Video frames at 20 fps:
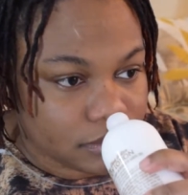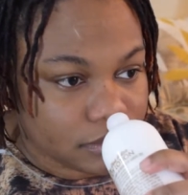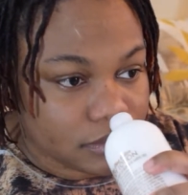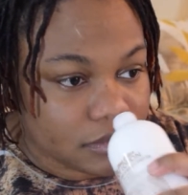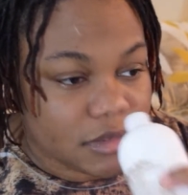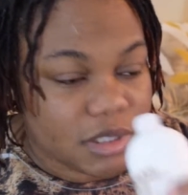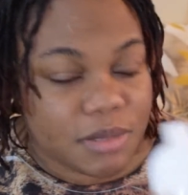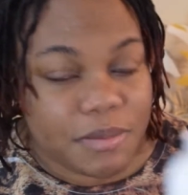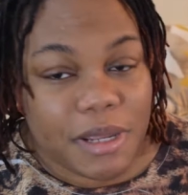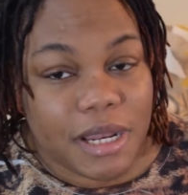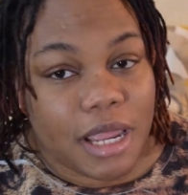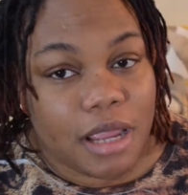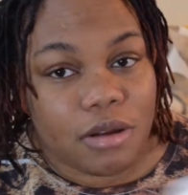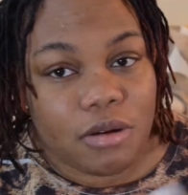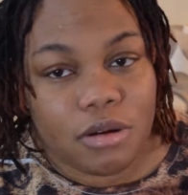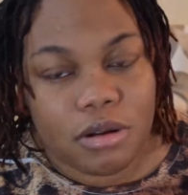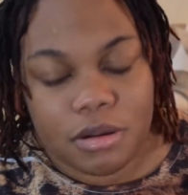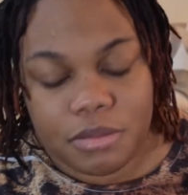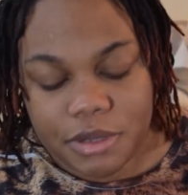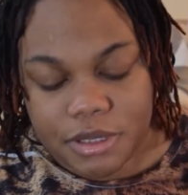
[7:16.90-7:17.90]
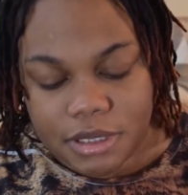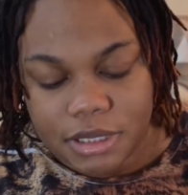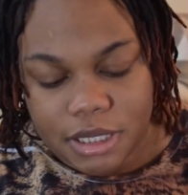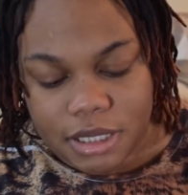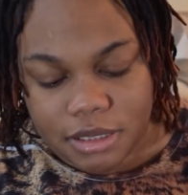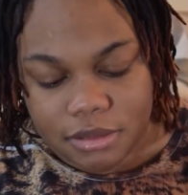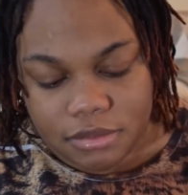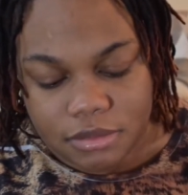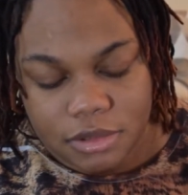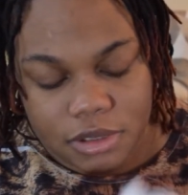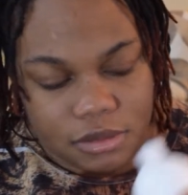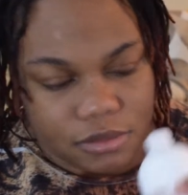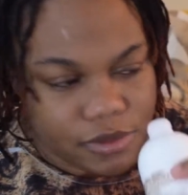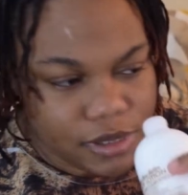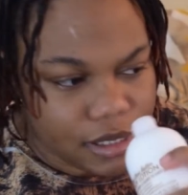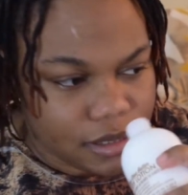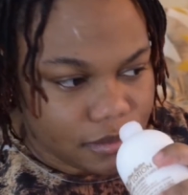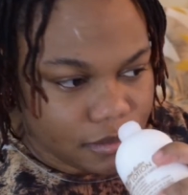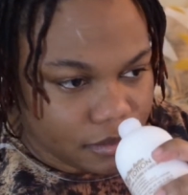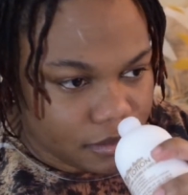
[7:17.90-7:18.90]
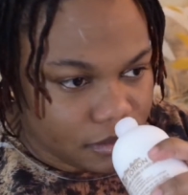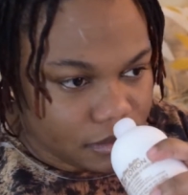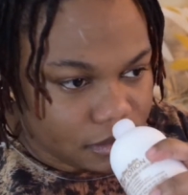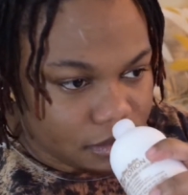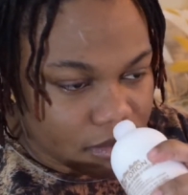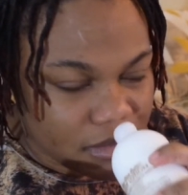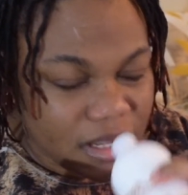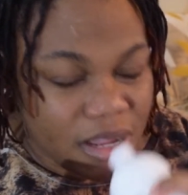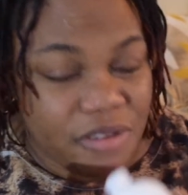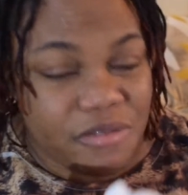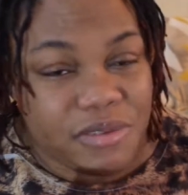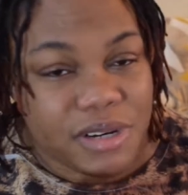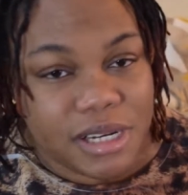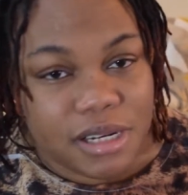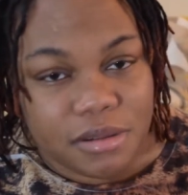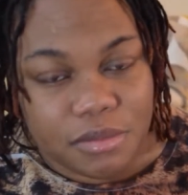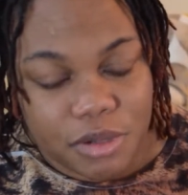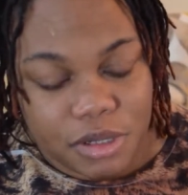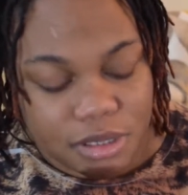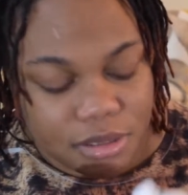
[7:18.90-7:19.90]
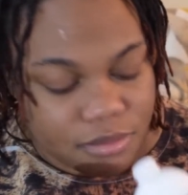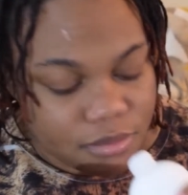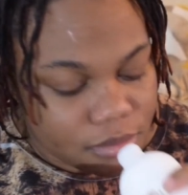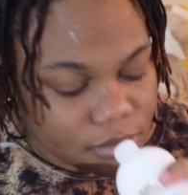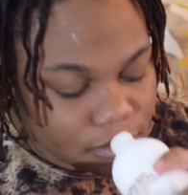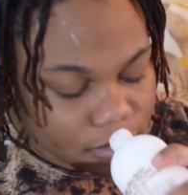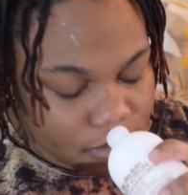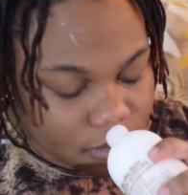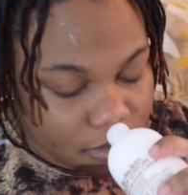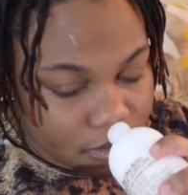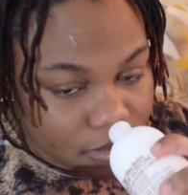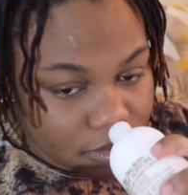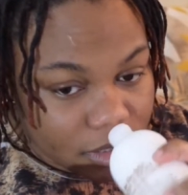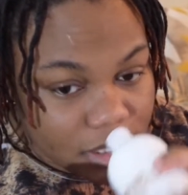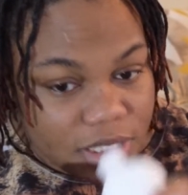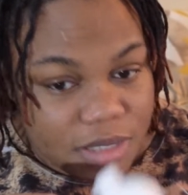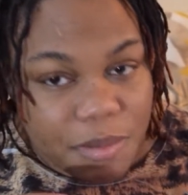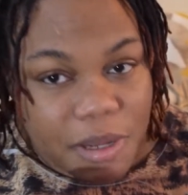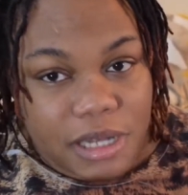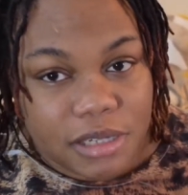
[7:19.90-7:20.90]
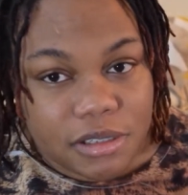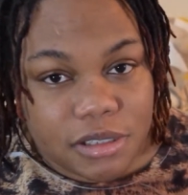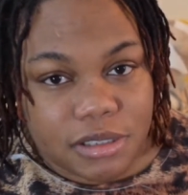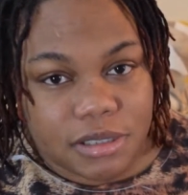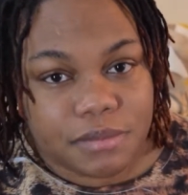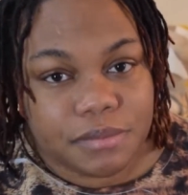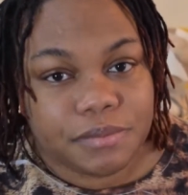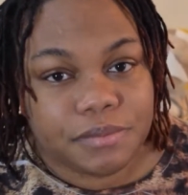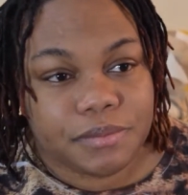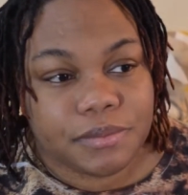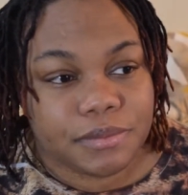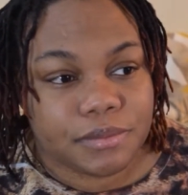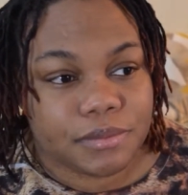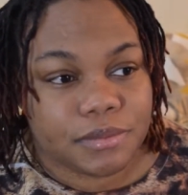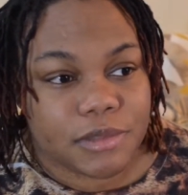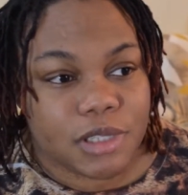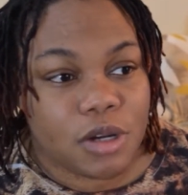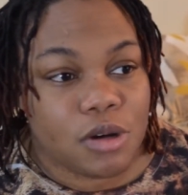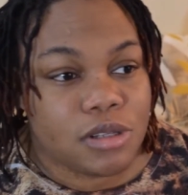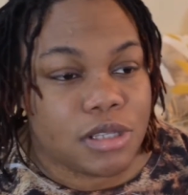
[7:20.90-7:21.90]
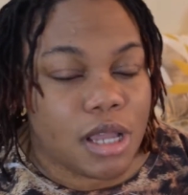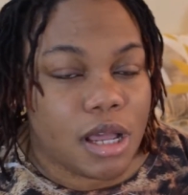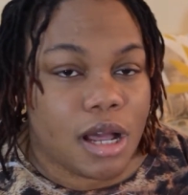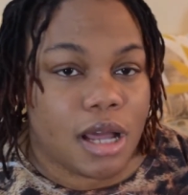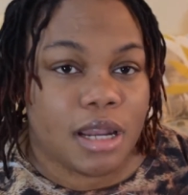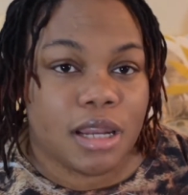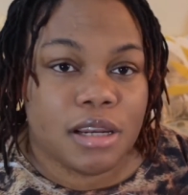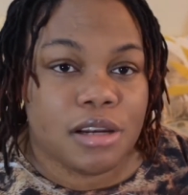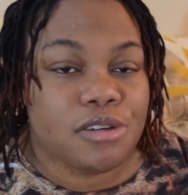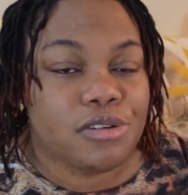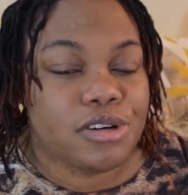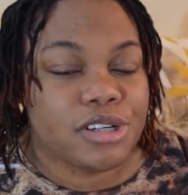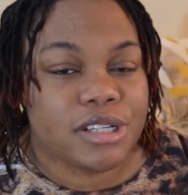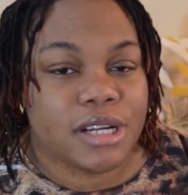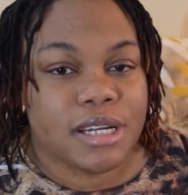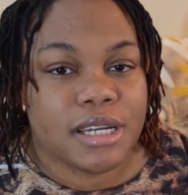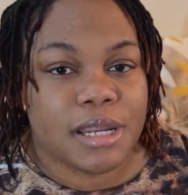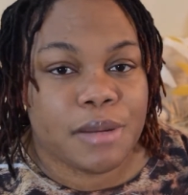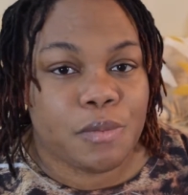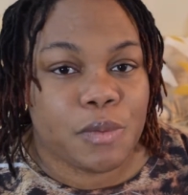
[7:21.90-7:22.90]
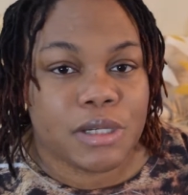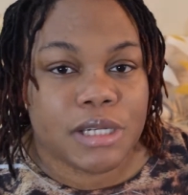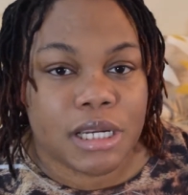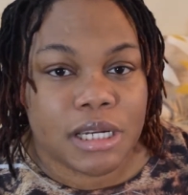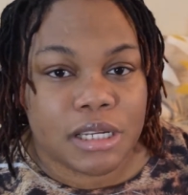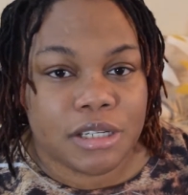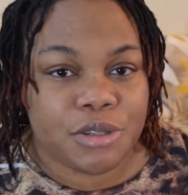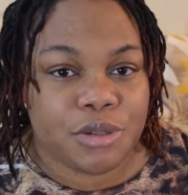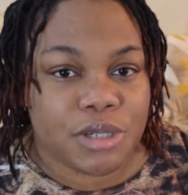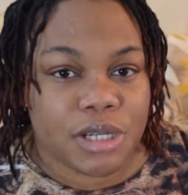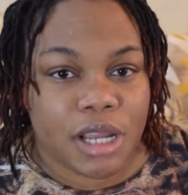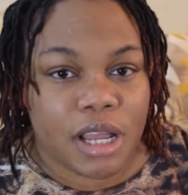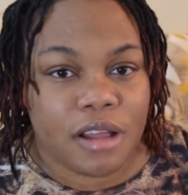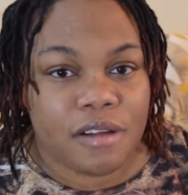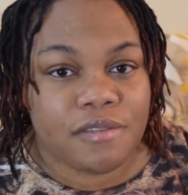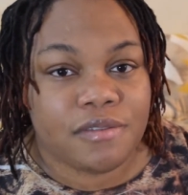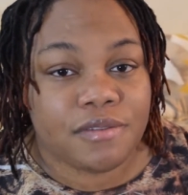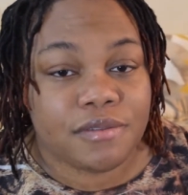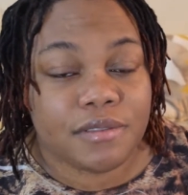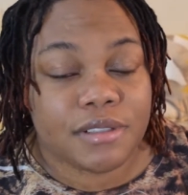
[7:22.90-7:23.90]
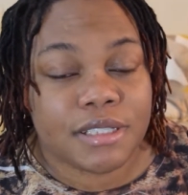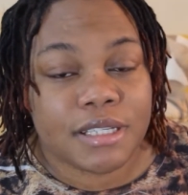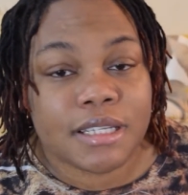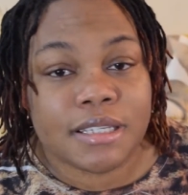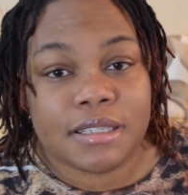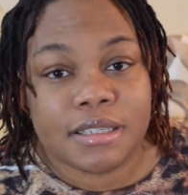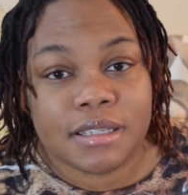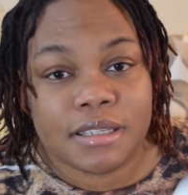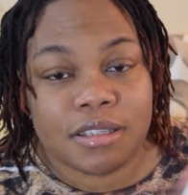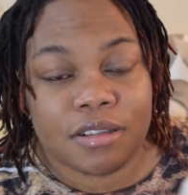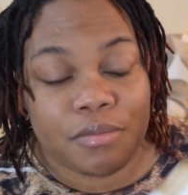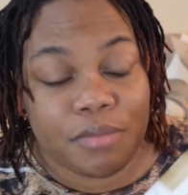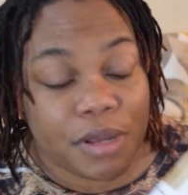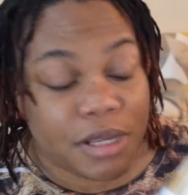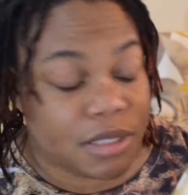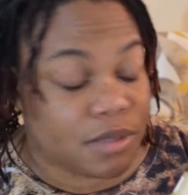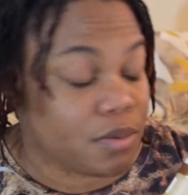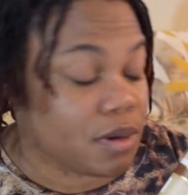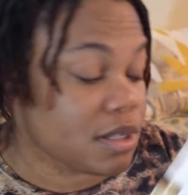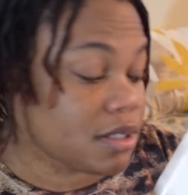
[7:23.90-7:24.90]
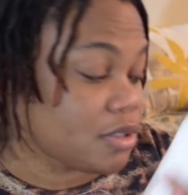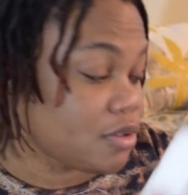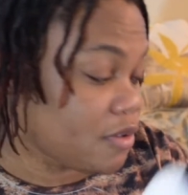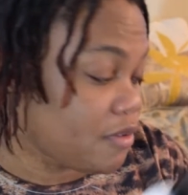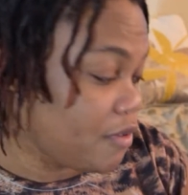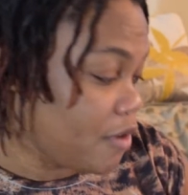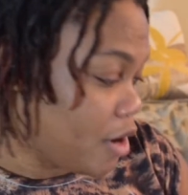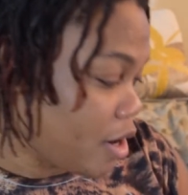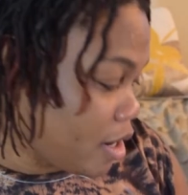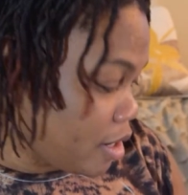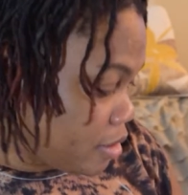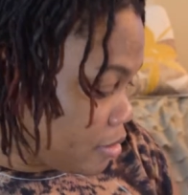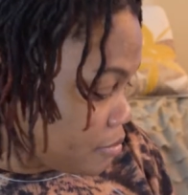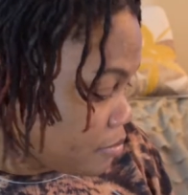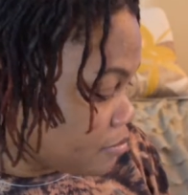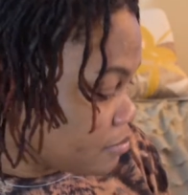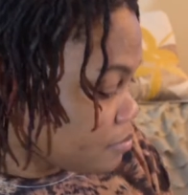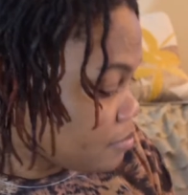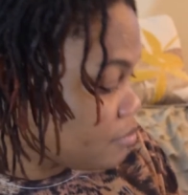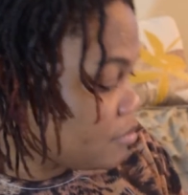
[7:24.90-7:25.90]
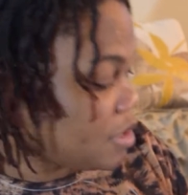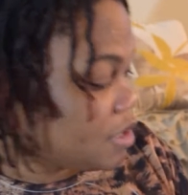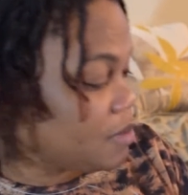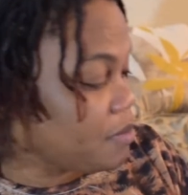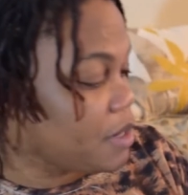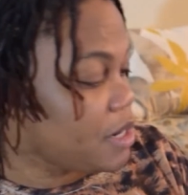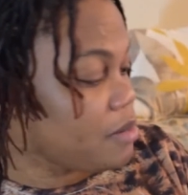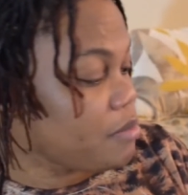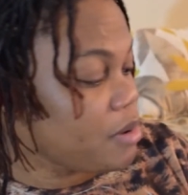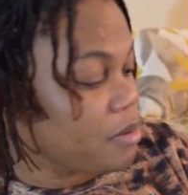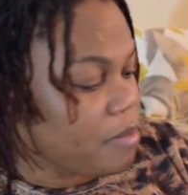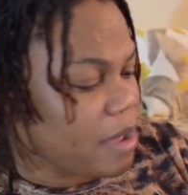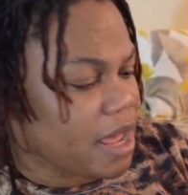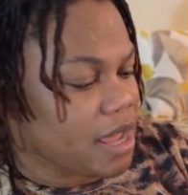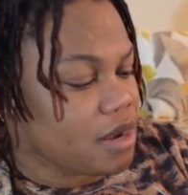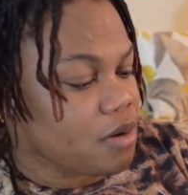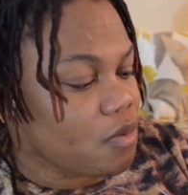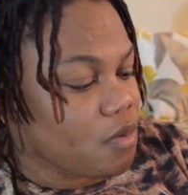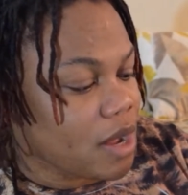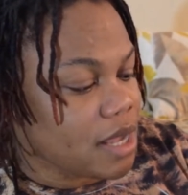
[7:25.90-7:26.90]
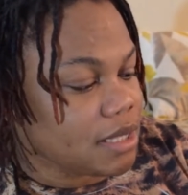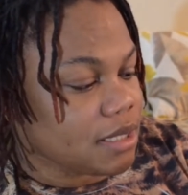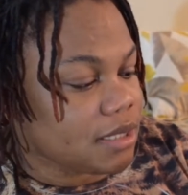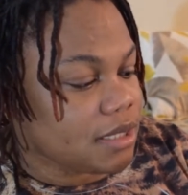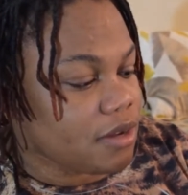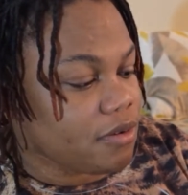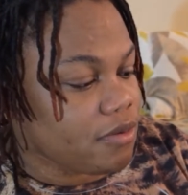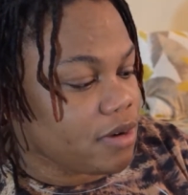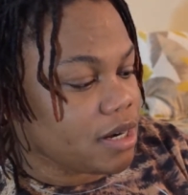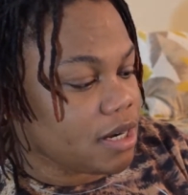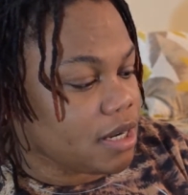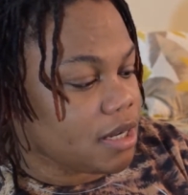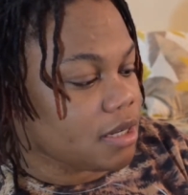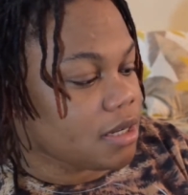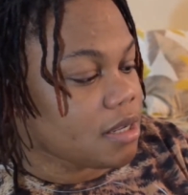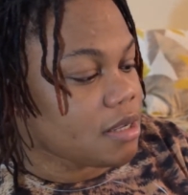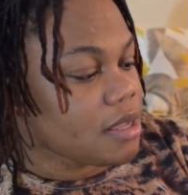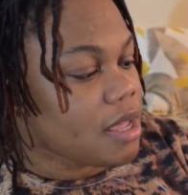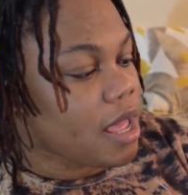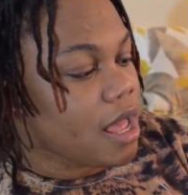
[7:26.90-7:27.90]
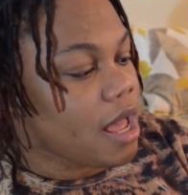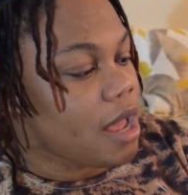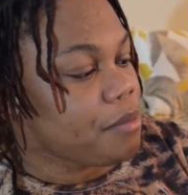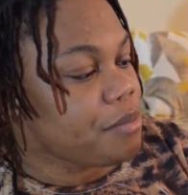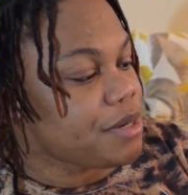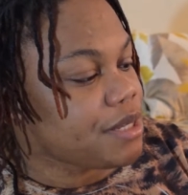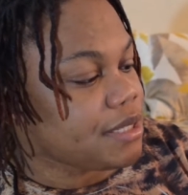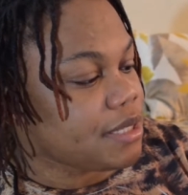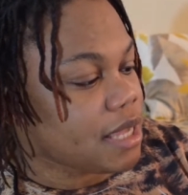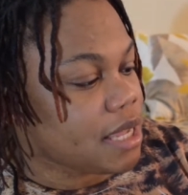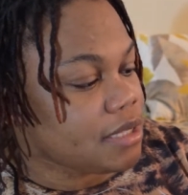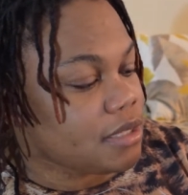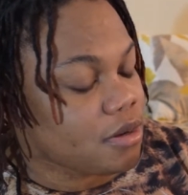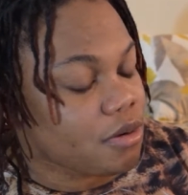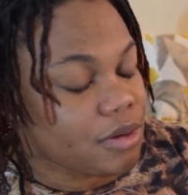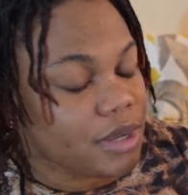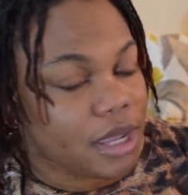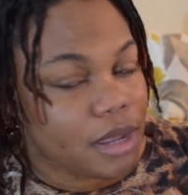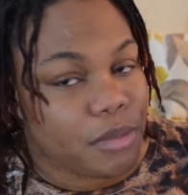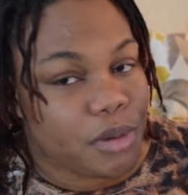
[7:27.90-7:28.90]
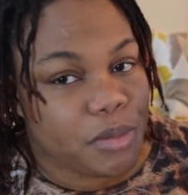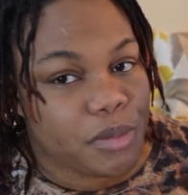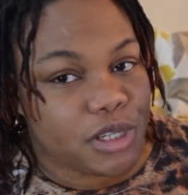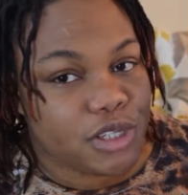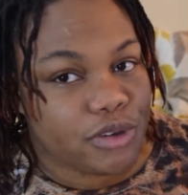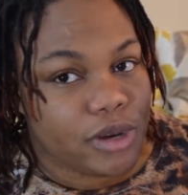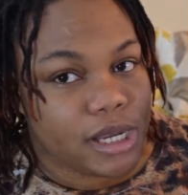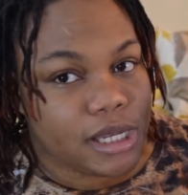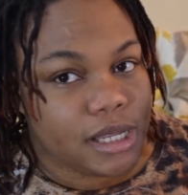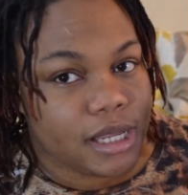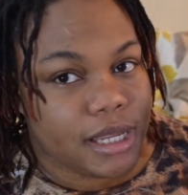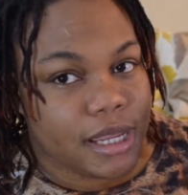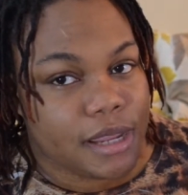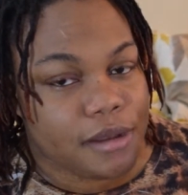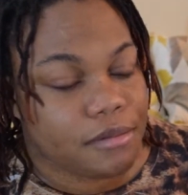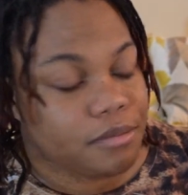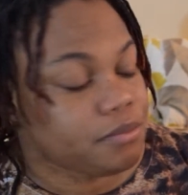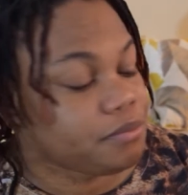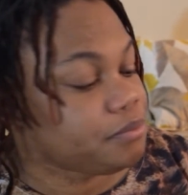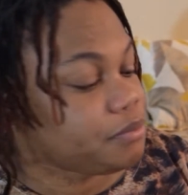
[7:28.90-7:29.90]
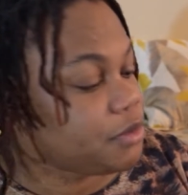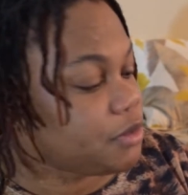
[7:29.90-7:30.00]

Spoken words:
It smells like cocoa butter. Well, not really, but it smells good. Out of all of the lotion them with Dollar Tree have, this is the best one so far. I smell it. I buy it once already, and decided to, okay, maybe try it again.